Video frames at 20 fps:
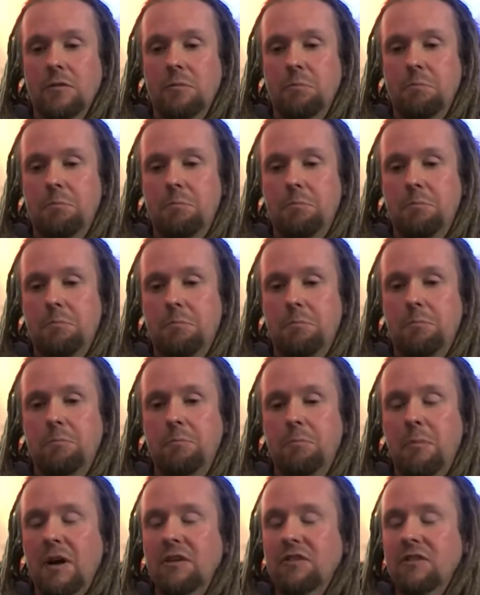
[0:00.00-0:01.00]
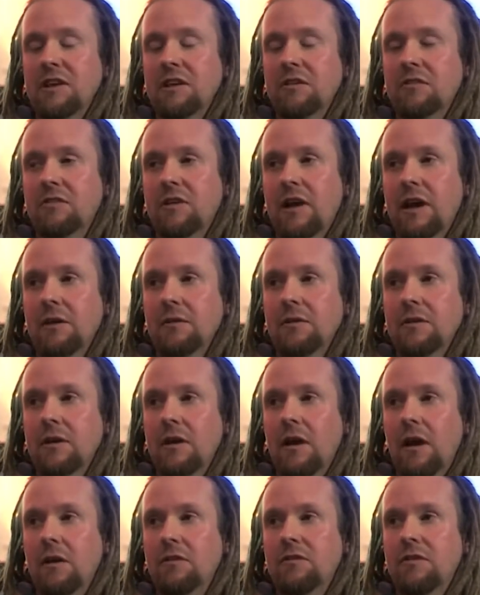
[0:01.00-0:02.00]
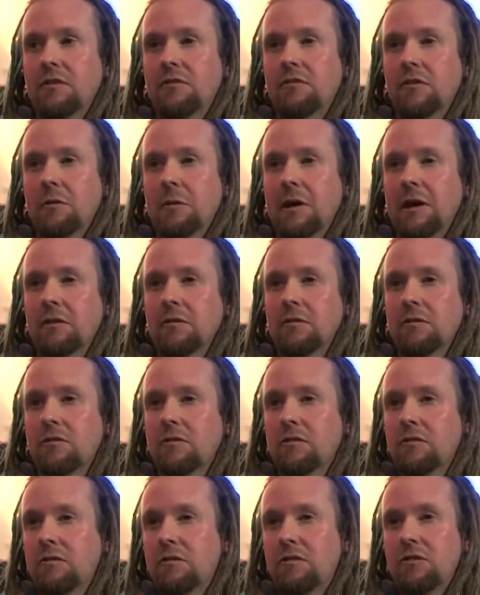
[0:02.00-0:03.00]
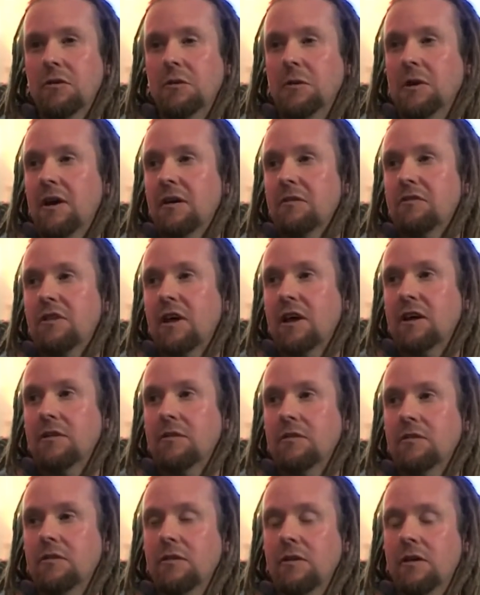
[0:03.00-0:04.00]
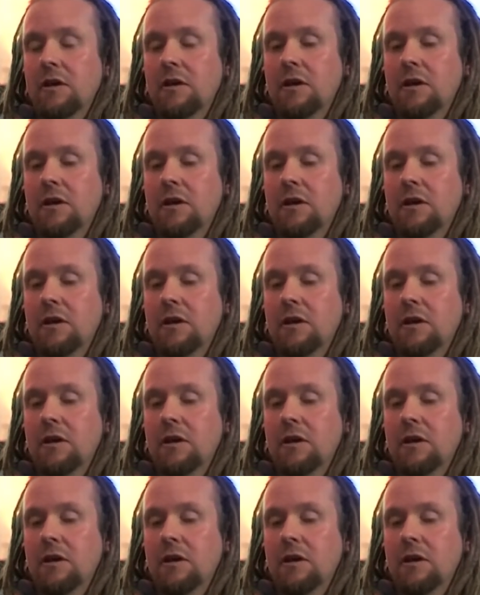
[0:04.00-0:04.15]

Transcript: this buzzing sound that lasted for about two and a half seconds.